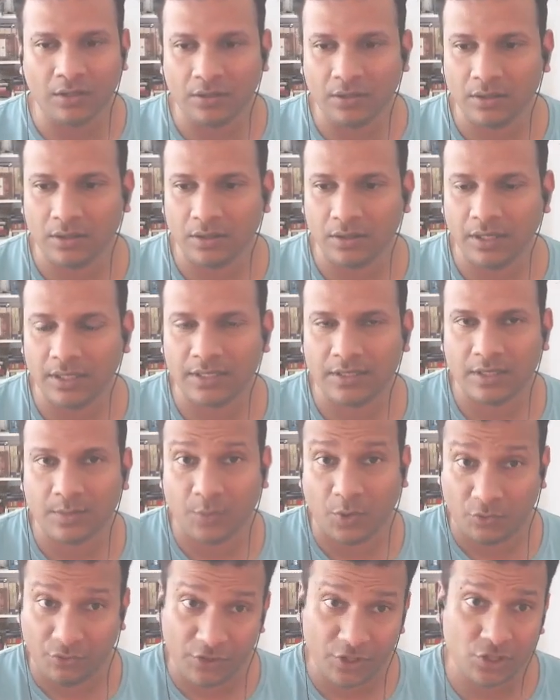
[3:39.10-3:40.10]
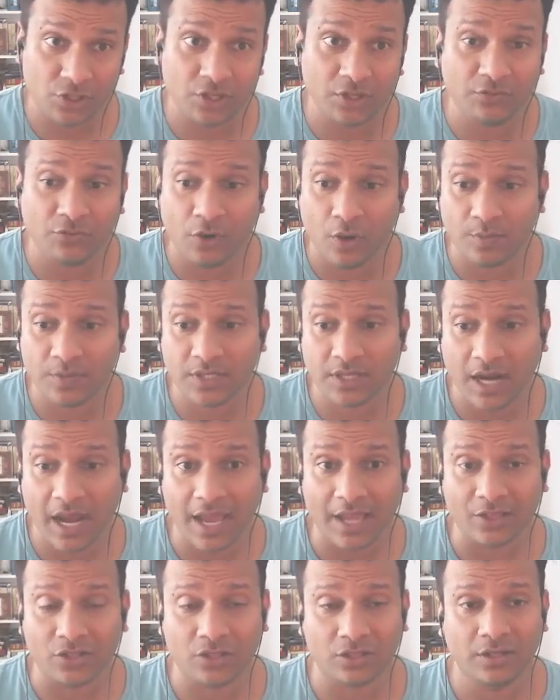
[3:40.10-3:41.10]
let's say professional from
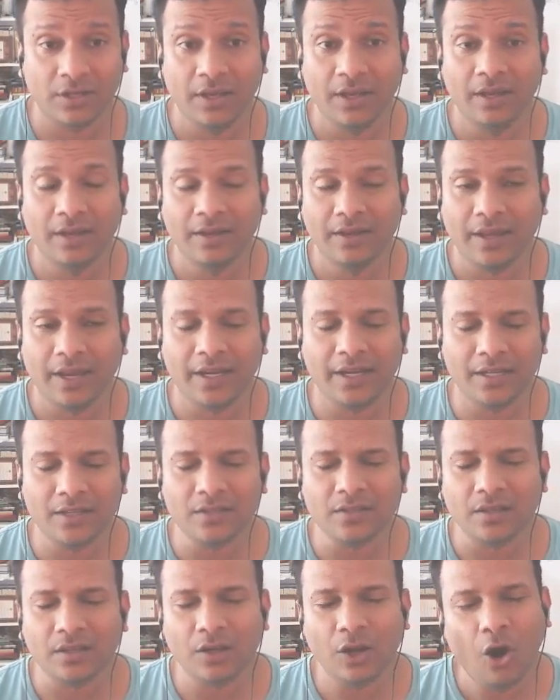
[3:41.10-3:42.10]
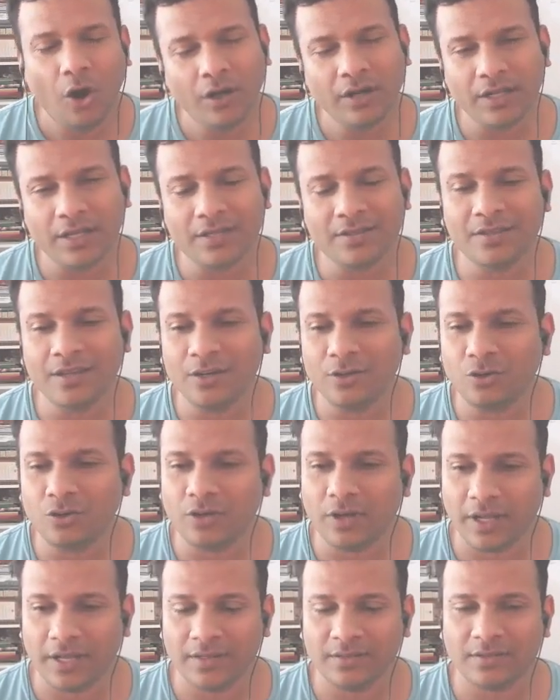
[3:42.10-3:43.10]
scratch, it is a lot easier to
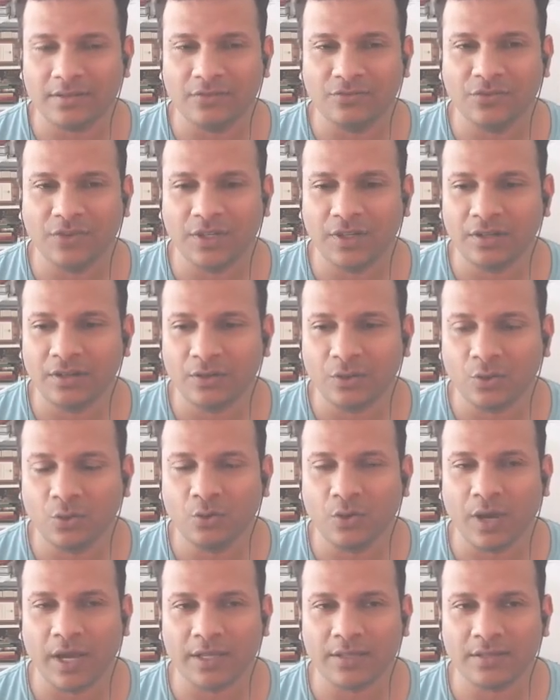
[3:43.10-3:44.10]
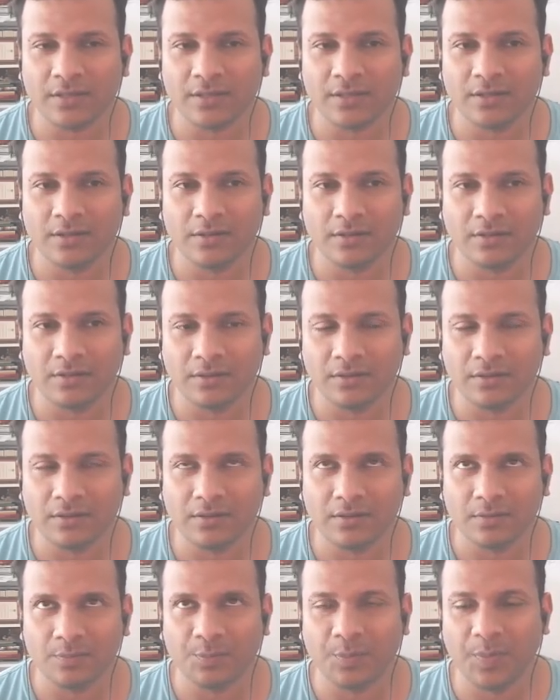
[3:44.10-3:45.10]
train someone who has a
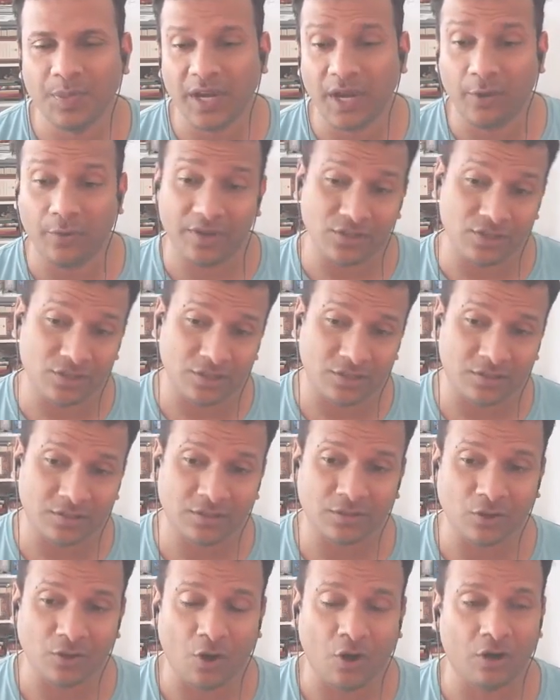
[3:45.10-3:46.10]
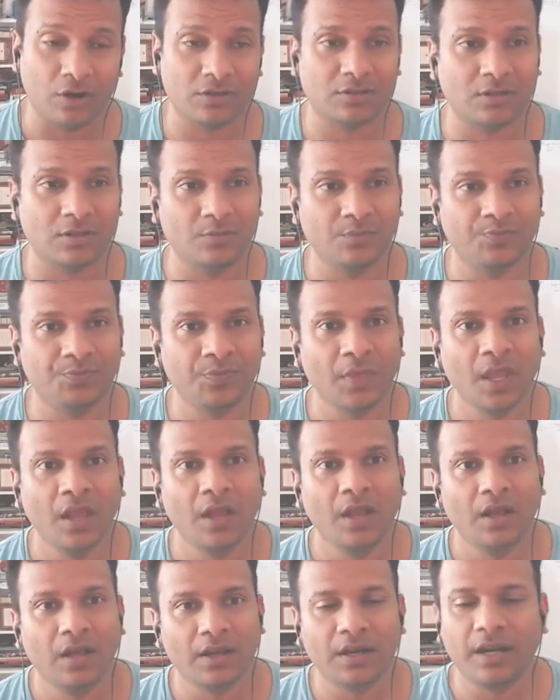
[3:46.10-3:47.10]
prerequisites or some
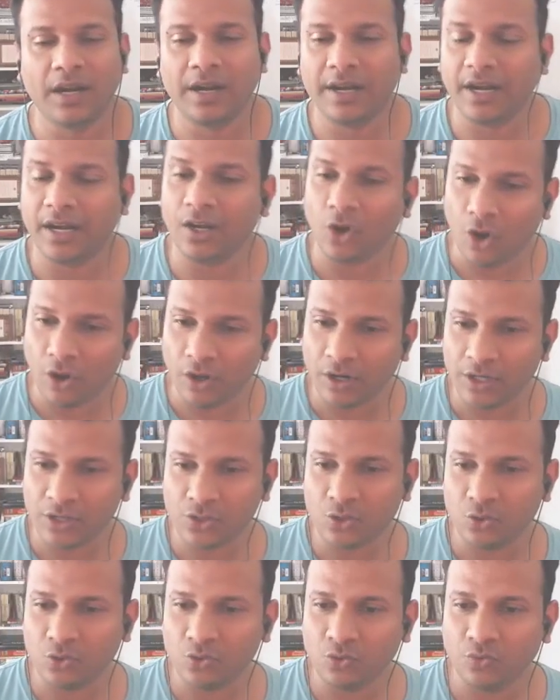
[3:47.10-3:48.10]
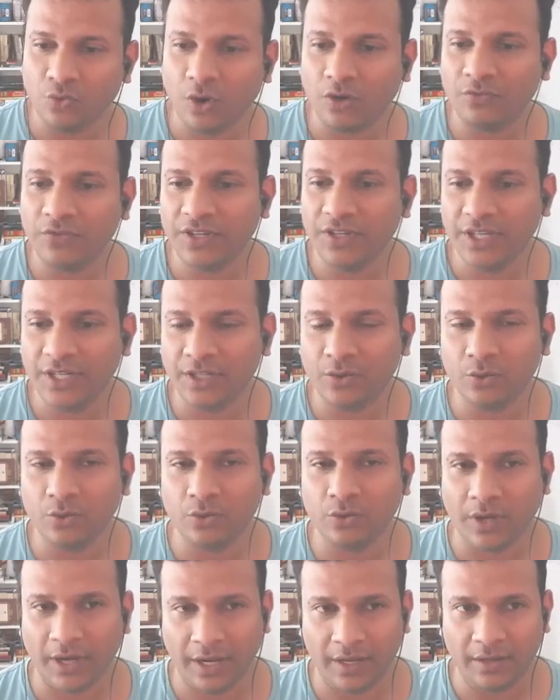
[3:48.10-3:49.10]
related knowledge to what we need
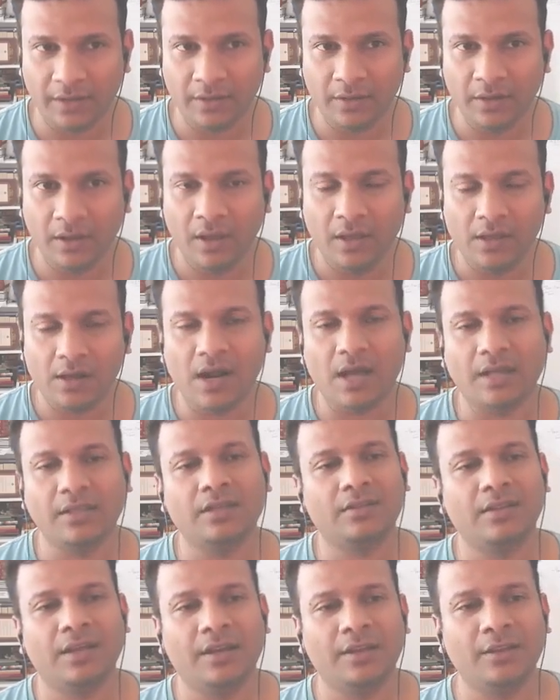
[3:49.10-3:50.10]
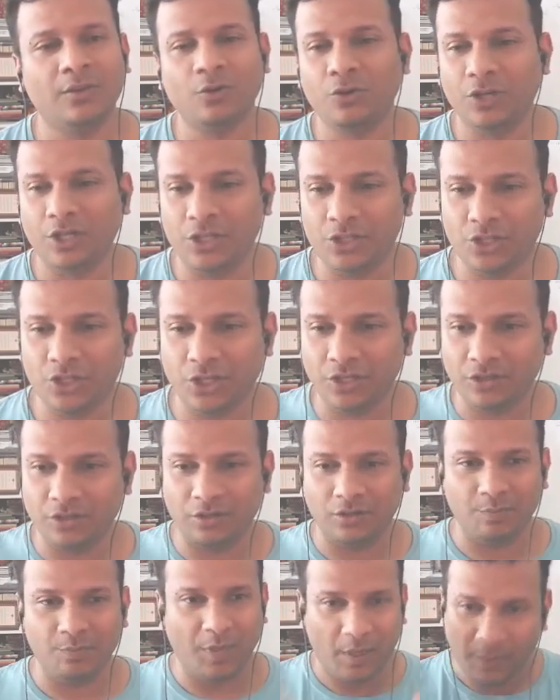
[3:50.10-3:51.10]
to train, rather than teaching
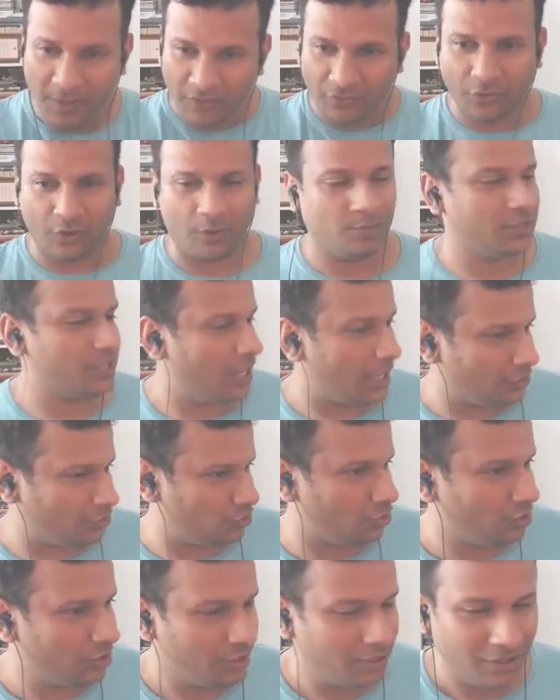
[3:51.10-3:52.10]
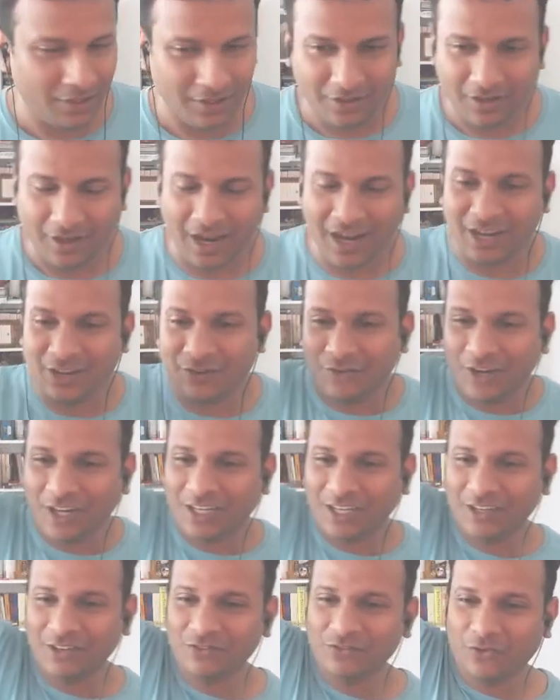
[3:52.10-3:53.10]
a baby from scratch and
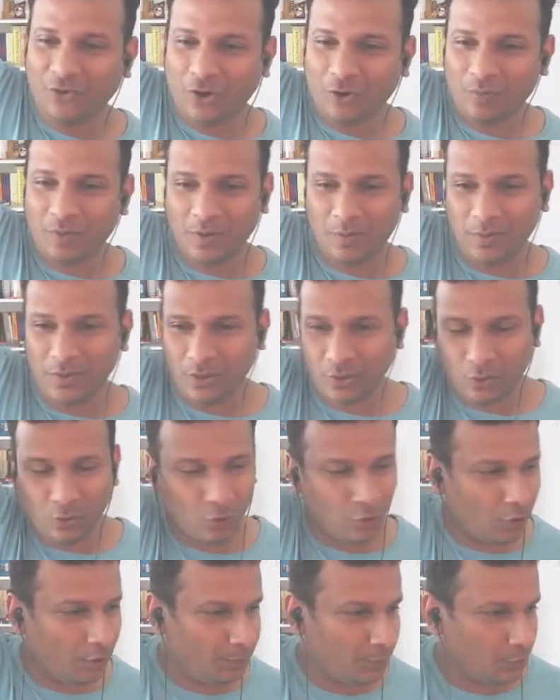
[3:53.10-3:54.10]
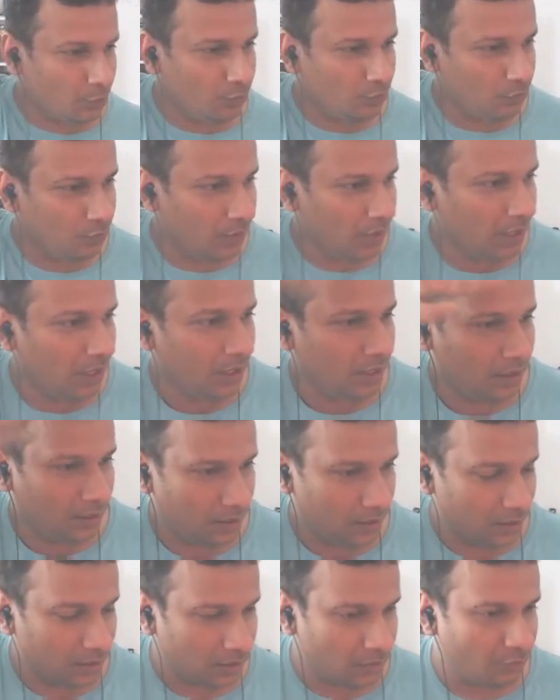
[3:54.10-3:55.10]
waiting for baby to grow up to
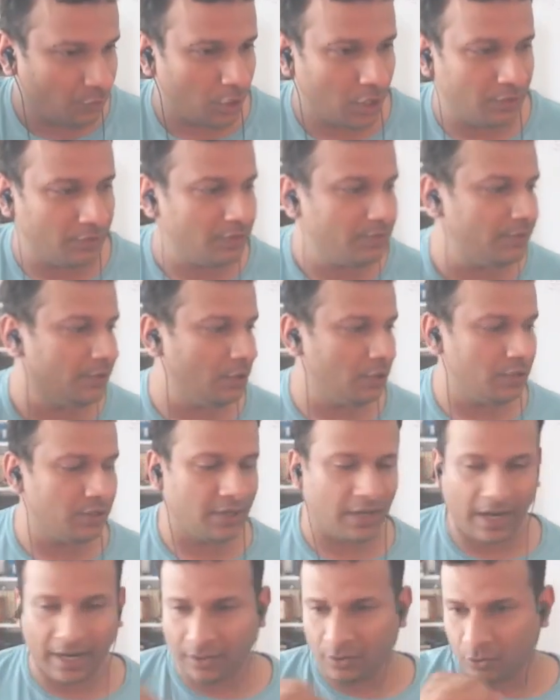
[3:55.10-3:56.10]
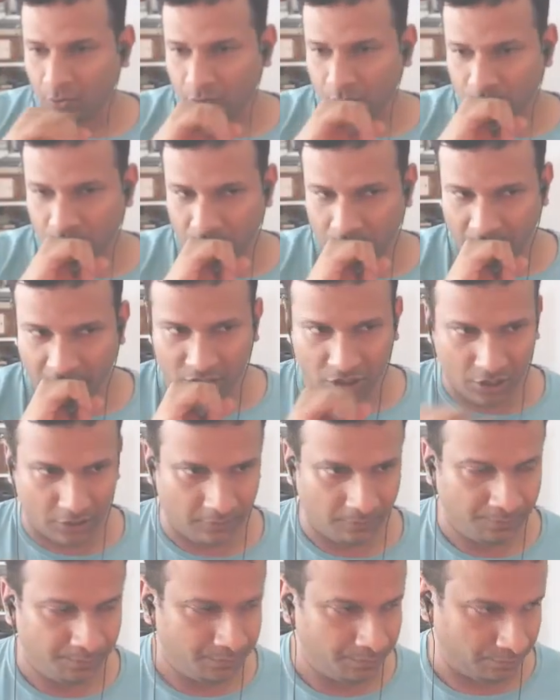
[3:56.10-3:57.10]
learn whatever we are trying to teach it.
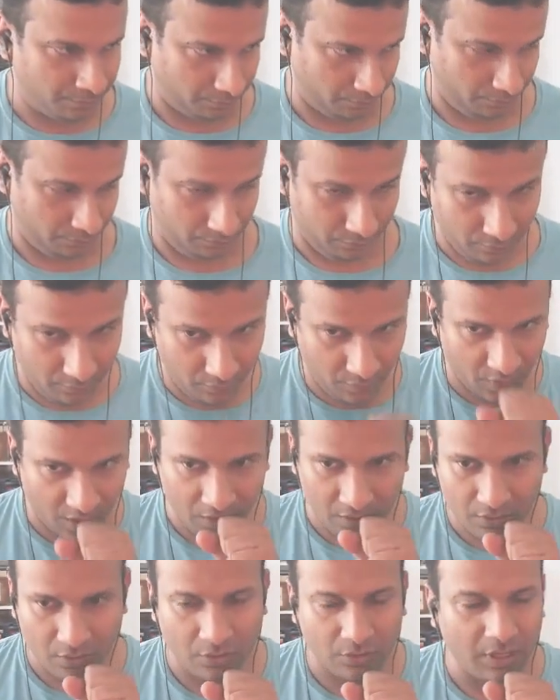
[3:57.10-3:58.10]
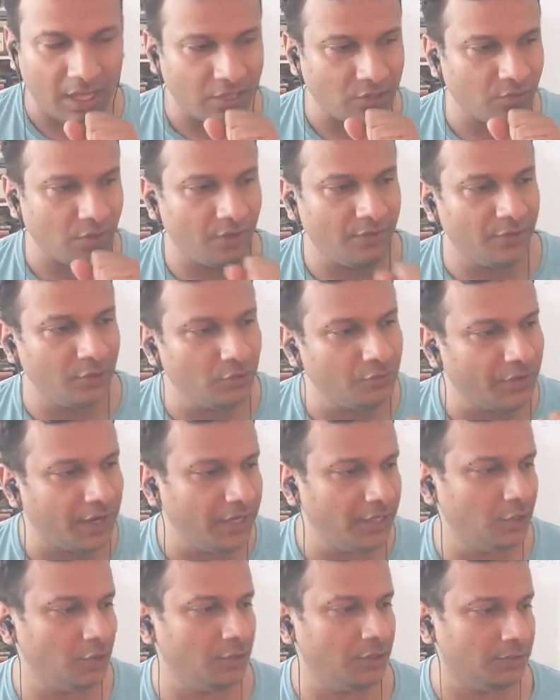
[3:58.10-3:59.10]
So that's why we do
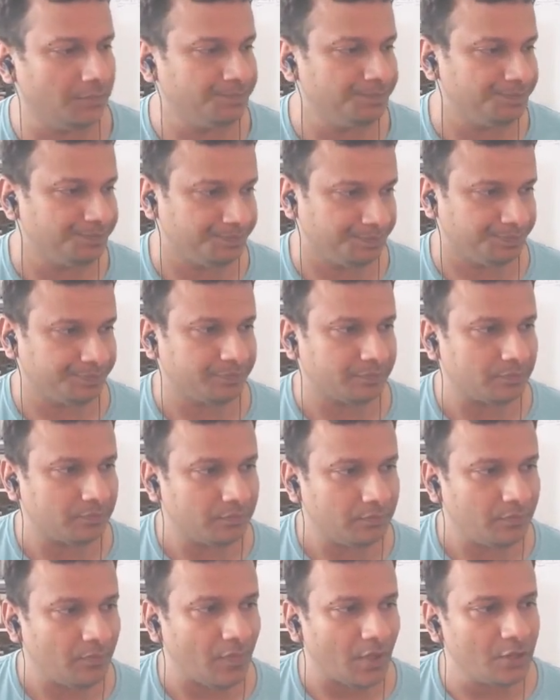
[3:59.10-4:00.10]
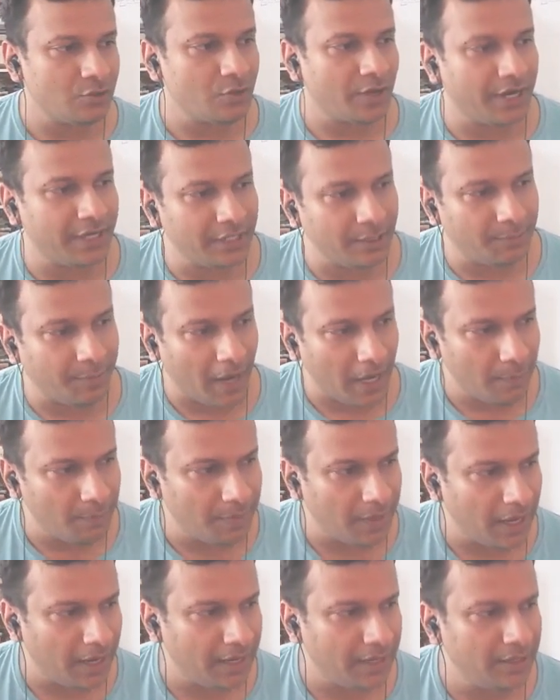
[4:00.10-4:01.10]
fine tuning. So get the
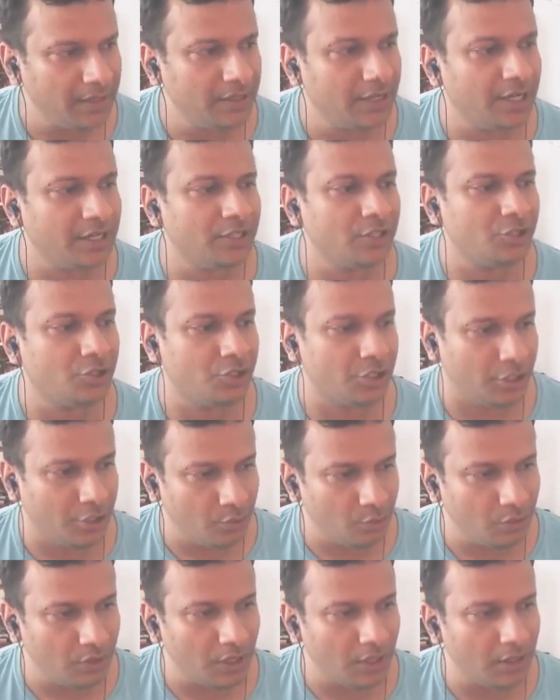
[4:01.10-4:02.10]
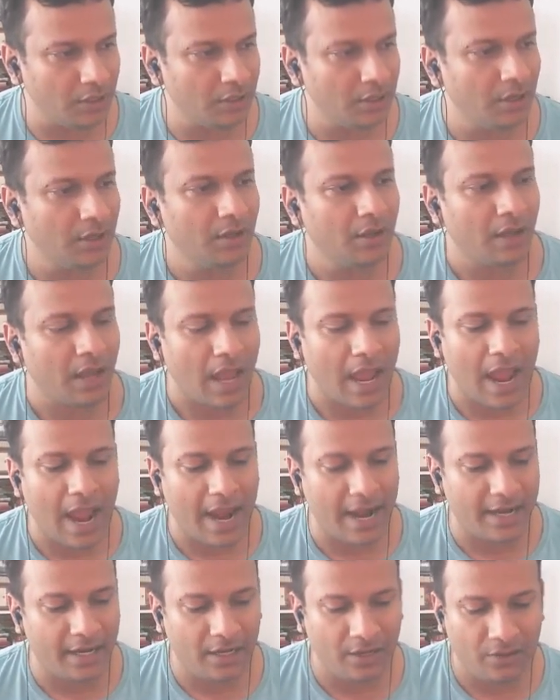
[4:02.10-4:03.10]
pipeline, get the scheduler, and